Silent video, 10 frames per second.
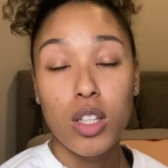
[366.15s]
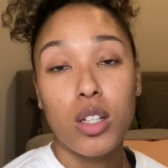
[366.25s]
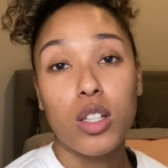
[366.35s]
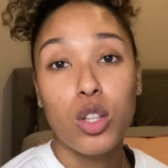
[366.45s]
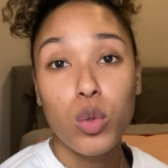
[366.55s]

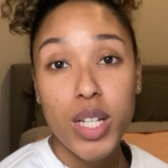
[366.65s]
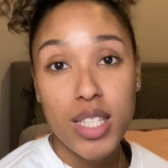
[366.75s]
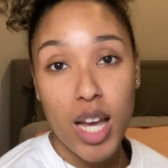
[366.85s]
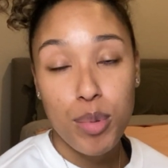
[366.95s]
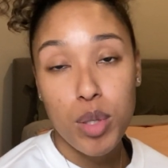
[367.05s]
There are 3
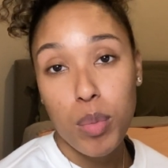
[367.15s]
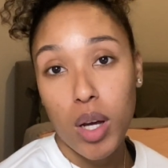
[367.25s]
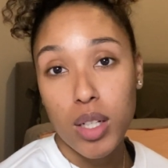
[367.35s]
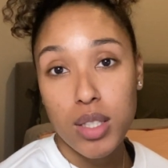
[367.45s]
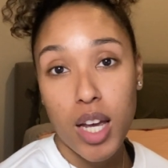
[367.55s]
types of
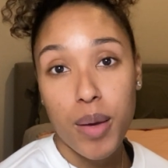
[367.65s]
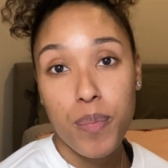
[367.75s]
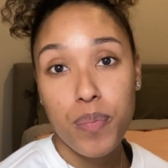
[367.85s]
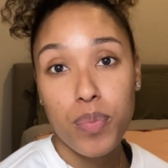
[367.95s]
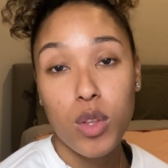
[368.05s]
body type.
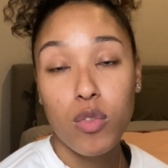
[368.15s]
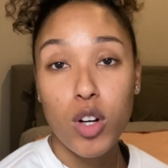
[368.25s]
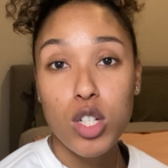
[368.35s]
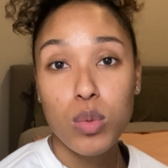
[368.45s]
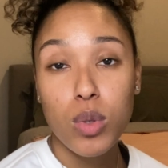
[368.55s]
The
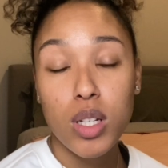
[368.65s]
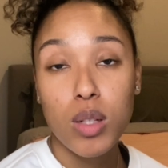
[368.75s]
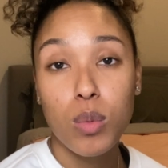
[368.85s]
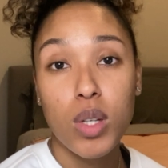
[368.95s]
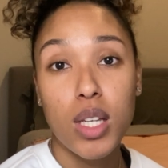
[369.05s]
first
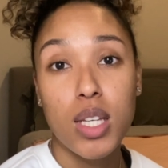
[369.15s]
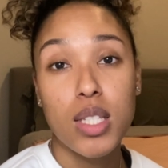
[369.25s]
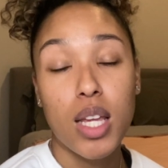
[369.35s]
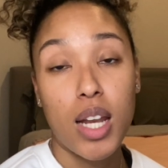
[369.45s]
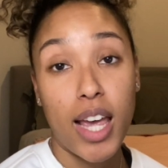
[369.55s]
one
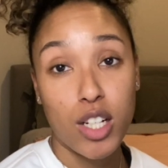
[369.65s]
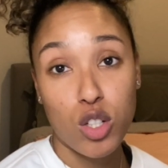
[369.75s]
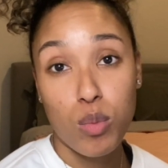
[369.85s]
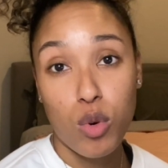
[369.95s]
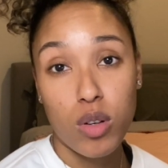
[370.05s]
is an
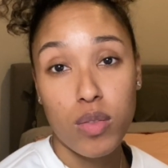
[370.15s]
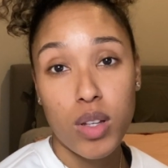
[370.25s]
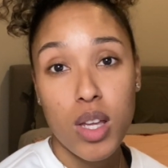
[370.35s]
ectomorph.